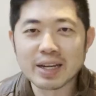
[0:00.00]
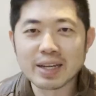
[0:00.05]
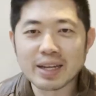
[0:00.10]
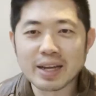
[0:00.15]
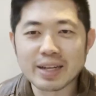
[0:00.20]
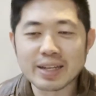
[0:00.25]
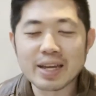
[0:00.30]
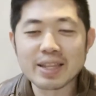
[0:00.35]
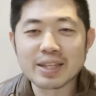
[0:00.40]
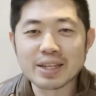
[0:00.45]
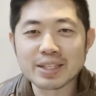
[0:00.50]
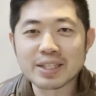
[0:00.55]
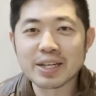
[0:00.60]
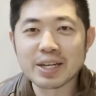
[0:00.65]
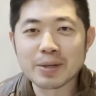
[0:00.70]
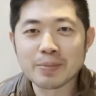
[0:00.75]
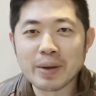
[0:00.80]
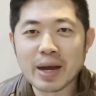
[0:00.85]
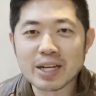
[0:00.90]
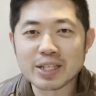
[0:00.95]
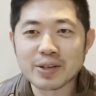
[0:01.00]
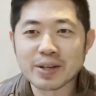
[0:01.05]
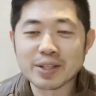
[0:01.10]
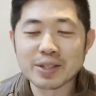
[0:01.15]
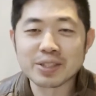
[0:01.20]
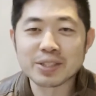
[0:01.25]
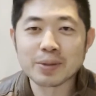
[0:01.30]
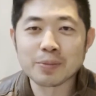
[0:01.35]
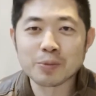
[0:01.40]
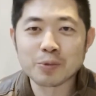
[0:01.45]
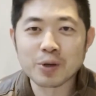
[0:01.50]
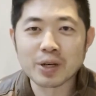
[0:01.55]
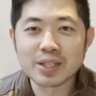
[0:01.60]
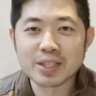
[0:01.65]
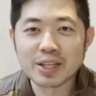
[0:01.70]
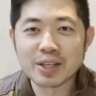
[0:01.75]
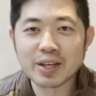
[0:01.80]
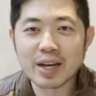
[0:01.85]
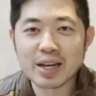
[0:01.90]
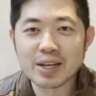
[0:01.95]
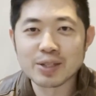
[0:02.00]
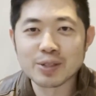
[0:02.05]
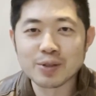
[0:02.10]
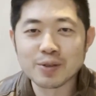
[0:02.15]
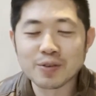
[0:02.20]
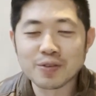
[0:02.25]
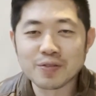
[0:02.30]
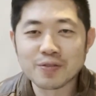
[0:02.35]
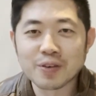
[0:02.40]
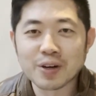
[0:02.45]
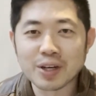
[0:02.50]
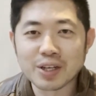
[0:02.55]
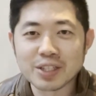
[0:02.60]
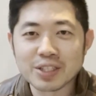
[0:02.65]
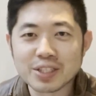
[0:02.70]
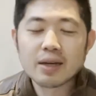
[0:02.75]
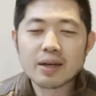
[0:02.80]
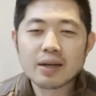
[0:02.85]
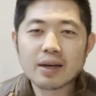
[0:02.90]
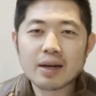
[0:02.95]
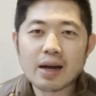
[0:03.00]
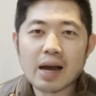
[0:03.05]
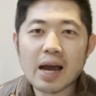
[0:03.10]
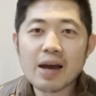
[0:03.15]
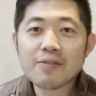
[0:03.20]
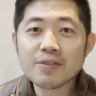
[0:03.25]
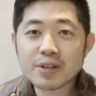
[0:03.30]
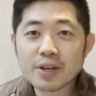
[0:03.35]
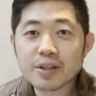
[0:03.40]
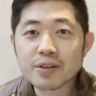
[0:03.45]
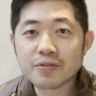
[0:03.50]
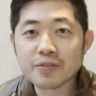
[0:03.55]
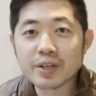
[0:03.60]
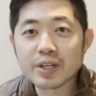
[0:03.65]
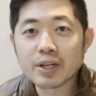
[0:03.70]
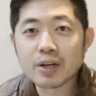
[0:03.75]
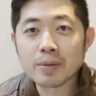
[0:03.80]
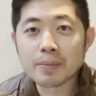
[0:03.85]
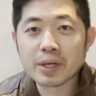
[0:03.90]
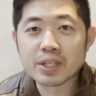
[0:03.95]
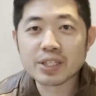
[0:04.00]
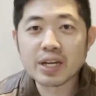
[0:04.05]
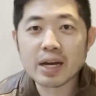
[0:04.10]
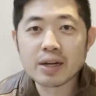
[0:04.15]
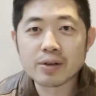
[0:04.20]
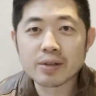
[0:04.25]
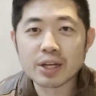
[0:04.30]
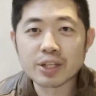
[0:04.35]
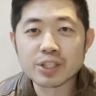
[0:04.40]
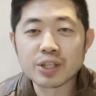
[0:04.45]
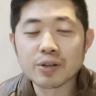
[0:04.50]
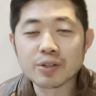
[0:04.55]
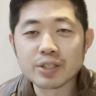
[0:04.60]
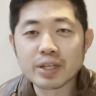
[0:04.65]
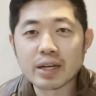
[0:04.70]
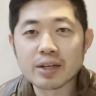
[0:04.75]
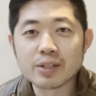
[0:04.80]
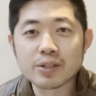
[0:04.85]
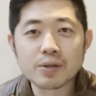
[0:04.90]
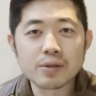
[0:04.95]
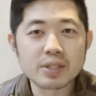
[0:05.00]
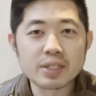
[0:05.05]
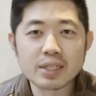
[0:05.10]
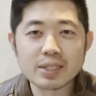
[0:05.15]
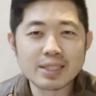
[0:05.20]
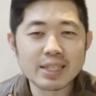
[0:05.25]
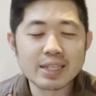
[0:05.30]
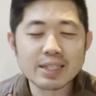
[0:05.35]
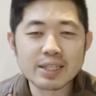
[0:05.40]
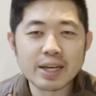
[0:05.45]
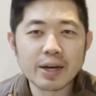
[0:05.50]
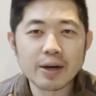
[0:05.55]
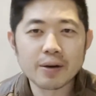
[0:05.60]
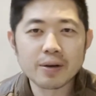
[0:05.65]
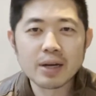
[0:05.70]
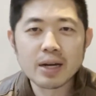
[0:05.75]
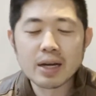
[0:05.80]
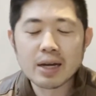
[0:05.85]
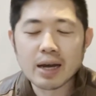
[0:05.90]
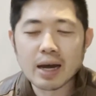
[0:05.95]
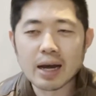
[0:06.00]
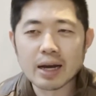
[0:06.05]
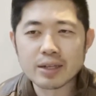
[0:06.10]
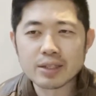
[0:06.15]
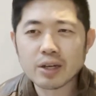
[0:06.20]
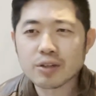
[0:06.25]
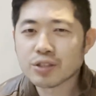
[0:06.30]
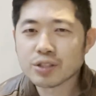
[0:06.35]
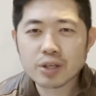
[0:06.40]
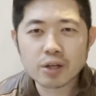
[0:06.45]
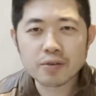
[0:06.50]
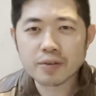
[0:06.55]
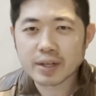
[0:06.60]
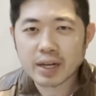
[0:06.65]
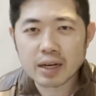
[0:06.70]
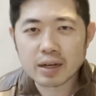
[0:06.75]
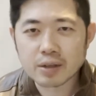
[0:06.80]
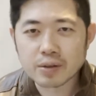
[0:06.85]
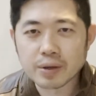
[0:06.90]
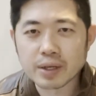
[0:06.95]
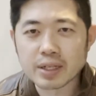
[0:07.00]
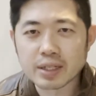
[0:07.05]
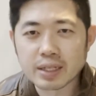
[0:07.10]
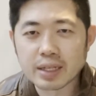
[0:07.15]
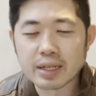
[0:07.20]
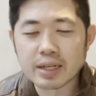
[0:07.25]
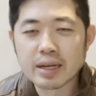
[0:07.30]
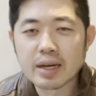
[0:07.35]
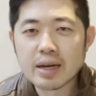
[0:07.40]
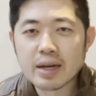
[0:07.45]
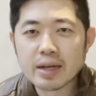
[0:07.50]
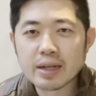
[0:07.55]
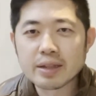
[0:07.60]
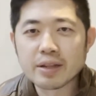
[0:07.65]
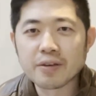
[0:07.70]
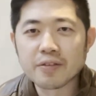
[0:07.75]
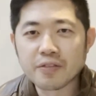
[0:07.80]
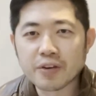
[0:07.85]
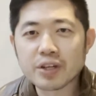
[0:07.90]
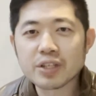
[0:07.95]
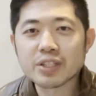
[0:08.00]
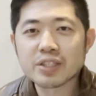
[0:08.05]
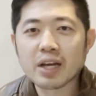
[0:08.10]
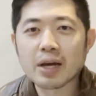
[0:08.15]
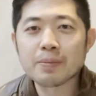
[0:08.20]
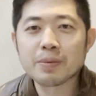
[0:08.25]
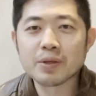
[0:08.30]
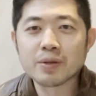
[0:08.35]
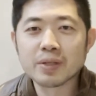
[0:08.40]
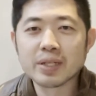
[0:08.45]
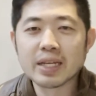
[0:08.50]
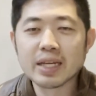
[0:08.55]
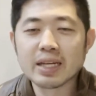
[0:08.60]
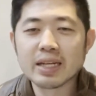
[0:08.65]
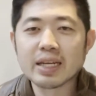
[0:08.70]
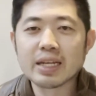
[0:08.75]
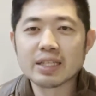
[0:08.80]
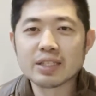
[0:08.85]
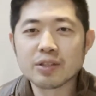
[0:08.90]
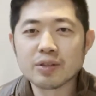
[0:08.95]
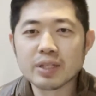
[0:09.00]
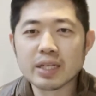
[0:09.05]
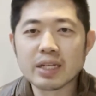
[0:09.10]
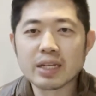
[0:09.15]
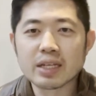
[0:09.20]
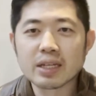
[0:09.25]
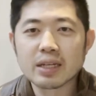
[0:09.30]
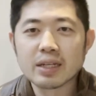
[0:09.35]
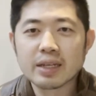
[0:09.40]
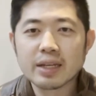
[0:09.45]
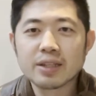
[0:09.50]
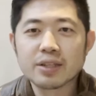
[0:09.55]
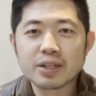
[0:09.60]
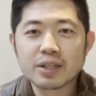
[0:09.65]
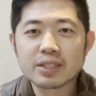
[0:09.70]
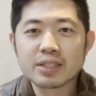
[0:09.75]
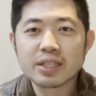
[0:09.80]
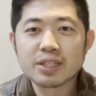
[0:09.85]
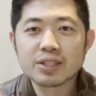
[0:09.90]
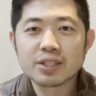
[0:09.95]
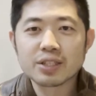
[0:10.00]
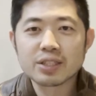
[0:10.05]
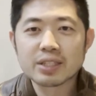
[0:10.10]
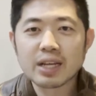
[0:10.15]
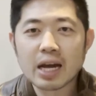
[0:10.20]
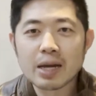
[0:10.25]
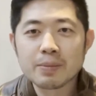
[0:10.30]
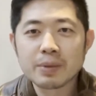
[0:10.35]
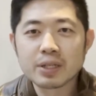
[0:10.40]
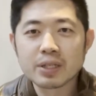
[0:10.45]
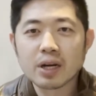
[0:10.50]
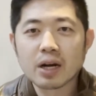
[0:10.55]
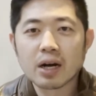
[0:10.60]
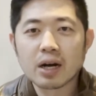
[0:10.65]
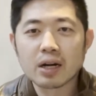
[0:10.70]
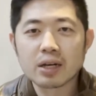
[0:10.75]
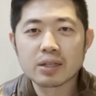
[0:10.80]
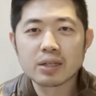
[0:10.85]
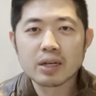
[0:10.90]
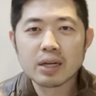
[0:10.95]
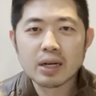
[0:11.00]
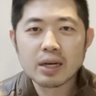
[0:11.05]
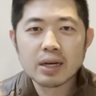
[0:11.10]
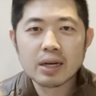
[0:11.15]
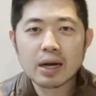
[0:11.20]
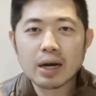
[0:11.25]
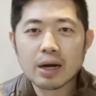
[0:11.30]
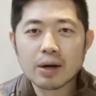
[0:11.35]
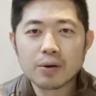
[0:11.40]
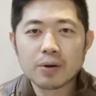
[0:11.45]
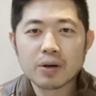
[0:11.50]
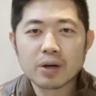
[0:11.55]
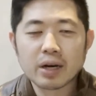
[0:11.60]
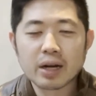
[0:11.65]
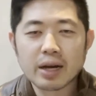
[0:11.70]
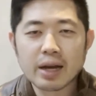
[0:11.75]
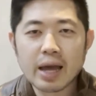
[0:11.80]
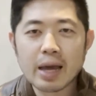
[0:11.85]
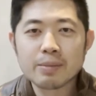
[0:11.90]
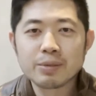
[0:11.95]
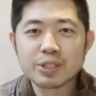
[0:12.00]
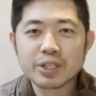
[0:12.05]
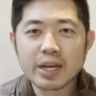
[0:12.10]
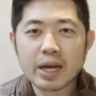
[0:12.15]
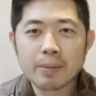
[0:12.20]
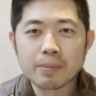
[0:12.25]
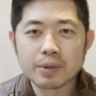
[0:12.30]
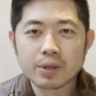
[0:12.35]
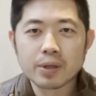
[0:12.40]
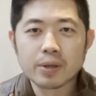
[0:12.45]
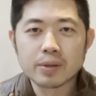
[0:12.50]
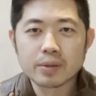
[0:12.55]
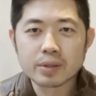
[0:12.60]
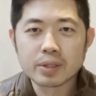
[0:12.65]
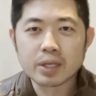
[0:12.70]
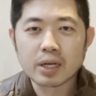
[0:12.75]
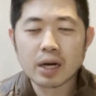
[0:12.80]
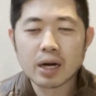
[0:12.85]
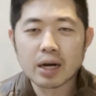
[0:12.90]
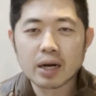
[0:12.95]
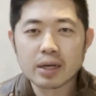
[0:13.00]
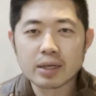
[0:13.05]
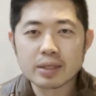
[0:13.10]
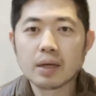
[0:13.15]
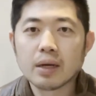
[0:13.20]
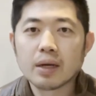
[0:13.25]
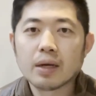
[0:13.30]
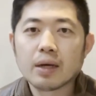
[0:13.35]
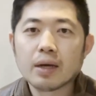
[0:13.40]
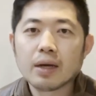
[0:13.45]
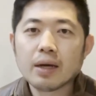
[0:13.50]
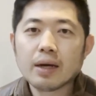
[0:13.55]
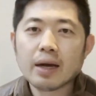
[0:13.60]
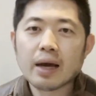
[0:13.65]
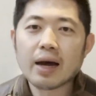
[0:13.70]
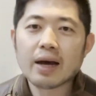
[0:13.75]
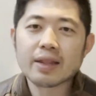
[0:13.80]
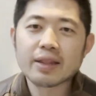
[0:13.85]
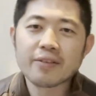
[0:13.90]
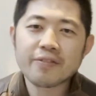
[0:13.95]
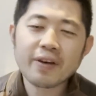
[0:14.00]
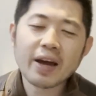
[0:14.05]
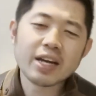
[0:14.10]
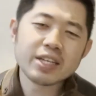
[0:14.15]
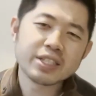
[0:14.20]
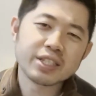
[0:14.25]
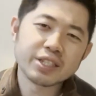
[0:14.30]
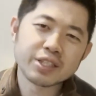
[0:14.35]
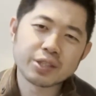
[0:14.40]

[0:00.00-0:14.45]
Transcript: get the tier match, right? There's some work that you got to do first. I have another video on my channel that shows you how to do this in detail, so I'll just go over kind of quickly. The first step you need is either a Caesars Diamond card or a MGM Gold card. The fastest